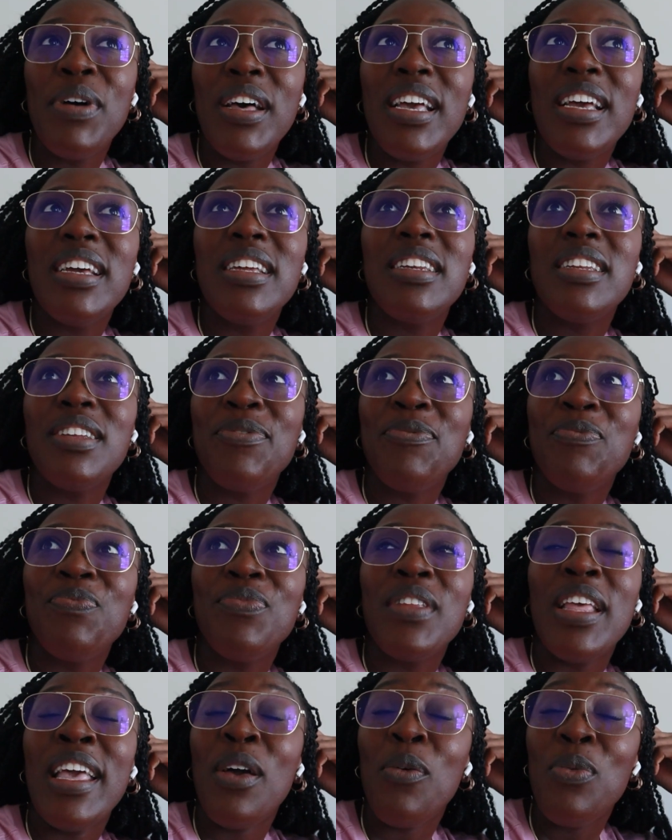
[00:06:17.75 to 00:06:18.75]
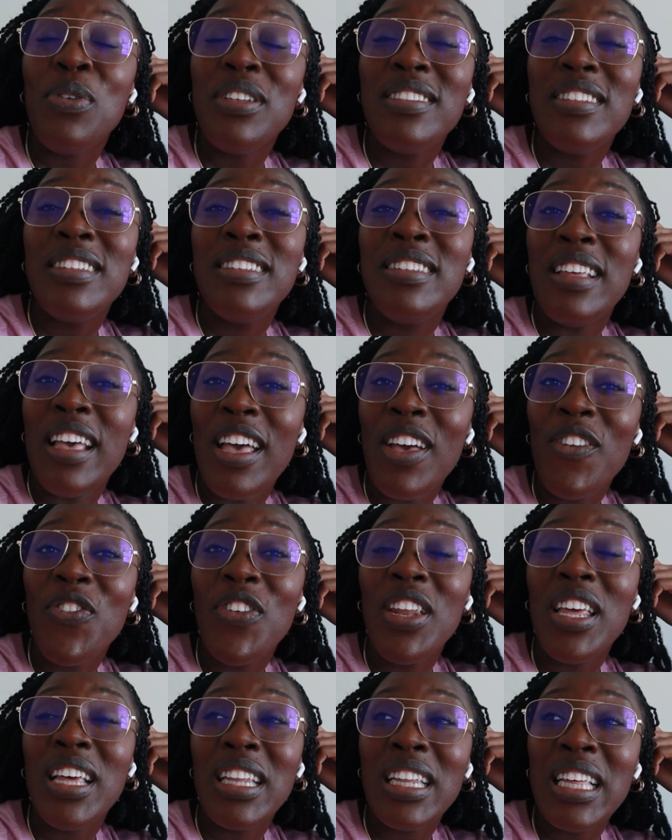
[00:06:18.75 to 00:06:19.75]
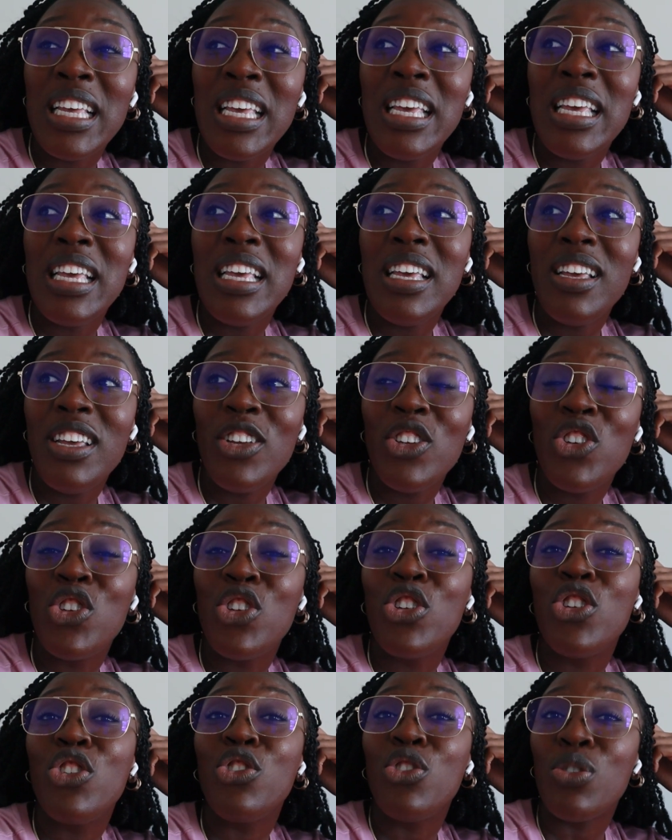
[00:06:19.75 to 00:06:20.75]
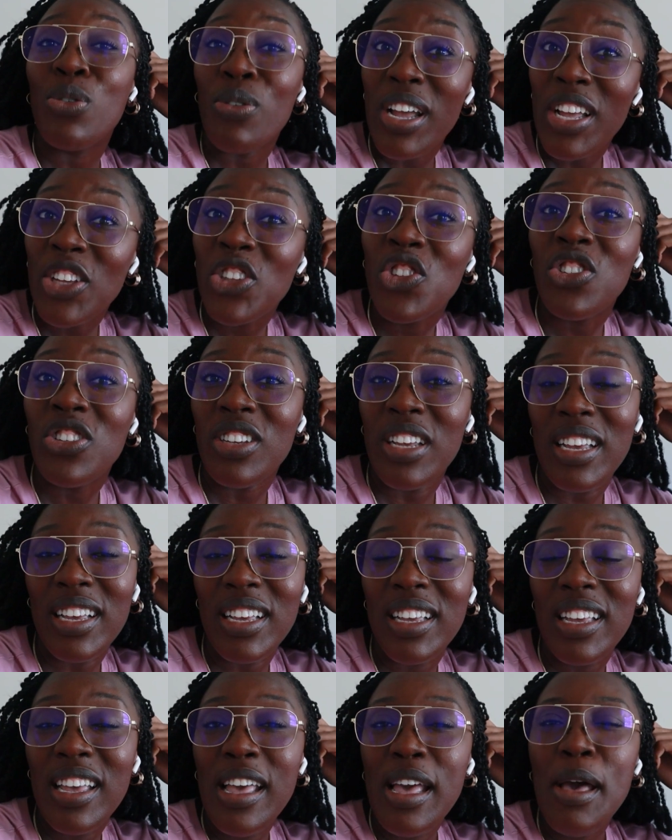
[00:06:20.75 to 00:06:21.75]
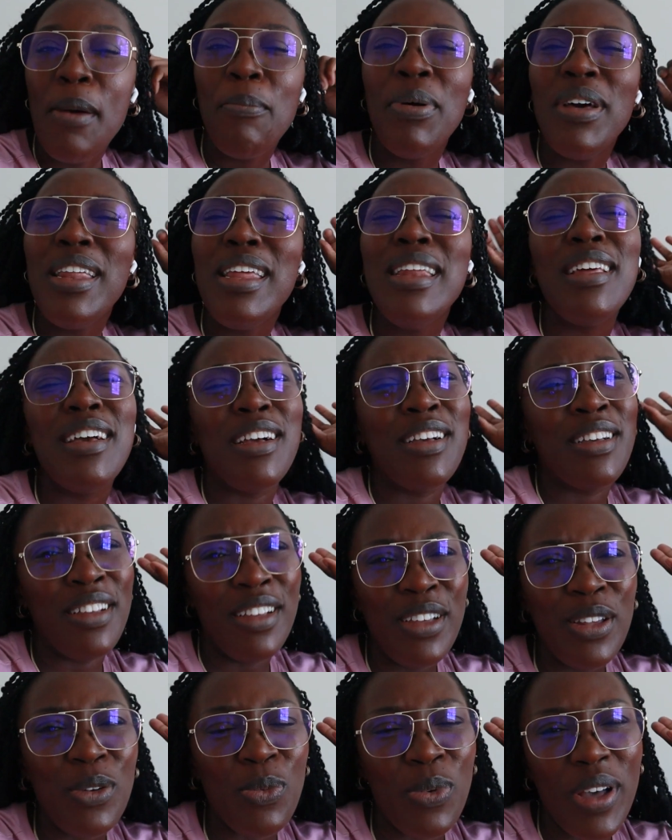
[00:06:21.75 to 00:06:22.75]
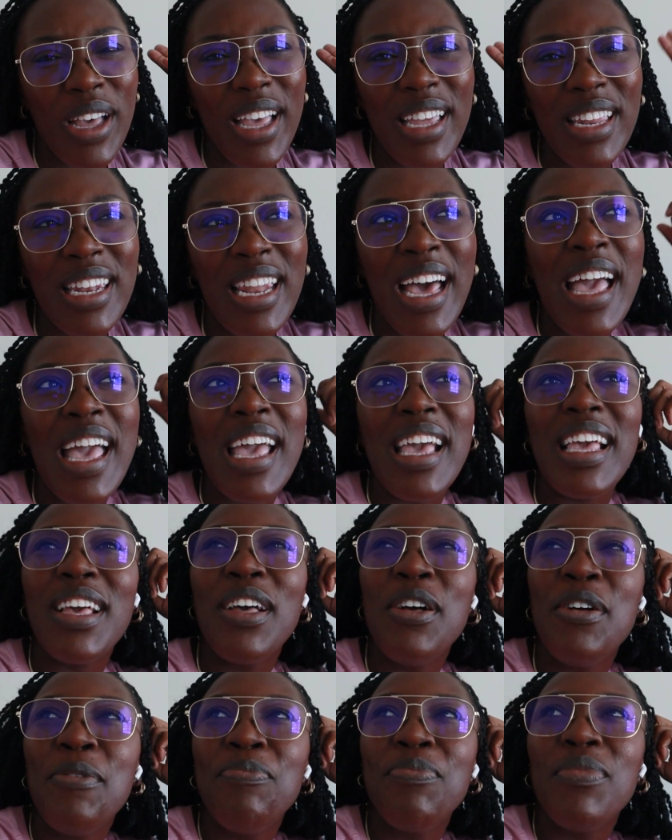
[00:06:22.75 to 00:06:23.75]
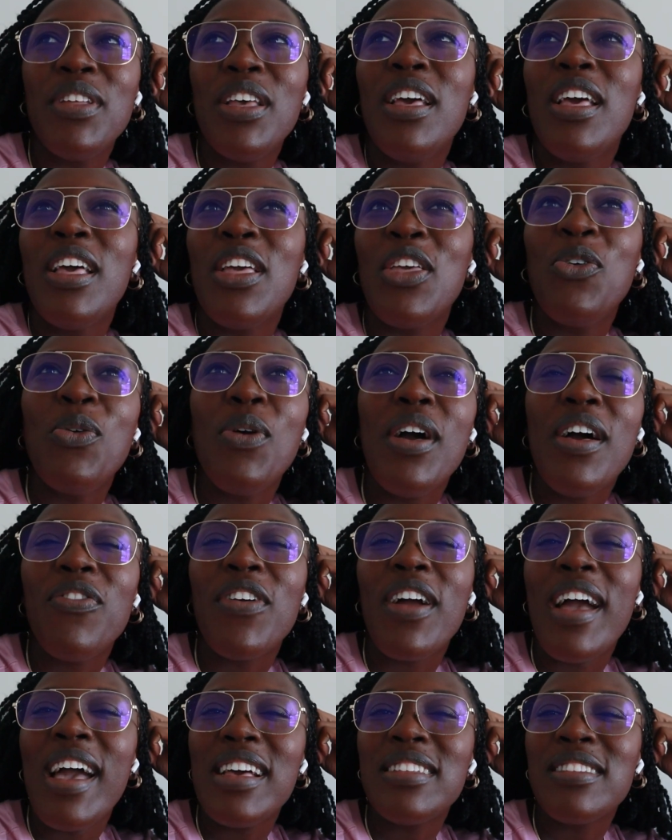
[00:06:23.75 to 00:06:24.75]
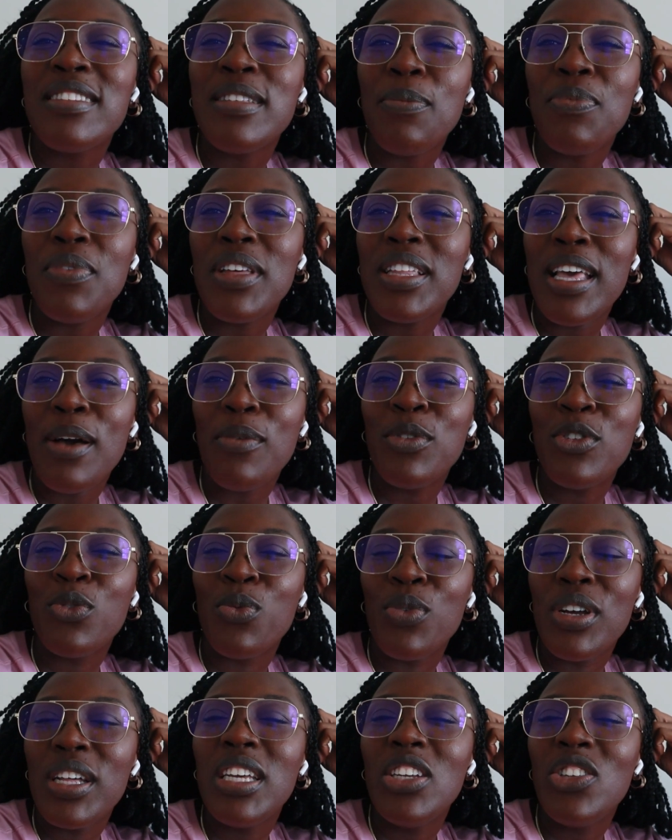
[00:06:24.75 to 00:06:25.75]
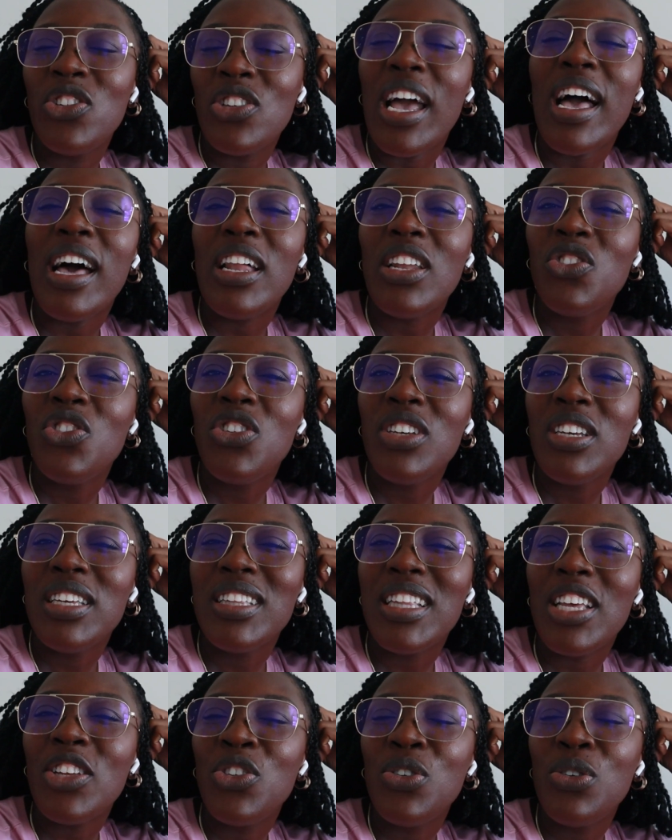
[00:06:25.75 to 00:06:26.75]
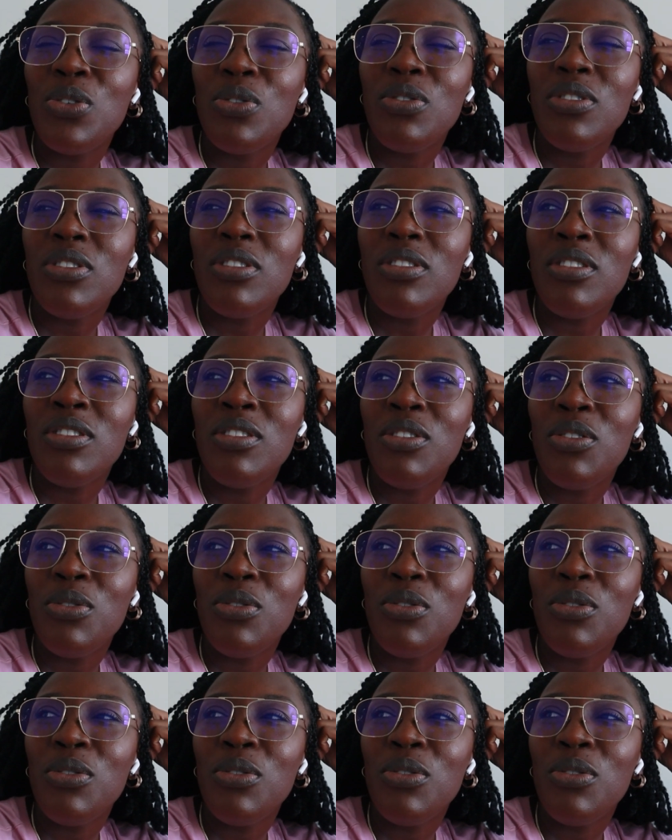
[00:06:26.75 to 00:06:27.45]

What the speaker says: But it was definitely stretching, but in a good way. Like, you ever had something that was really challenging that you